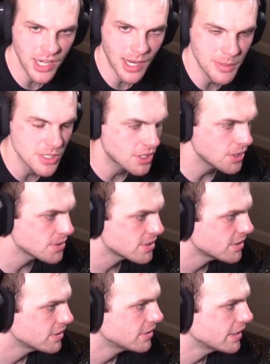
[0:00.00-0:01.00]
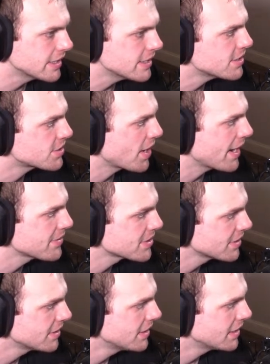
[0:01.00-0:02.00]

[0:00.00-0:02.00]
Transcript: Dobbins goes in these drafts.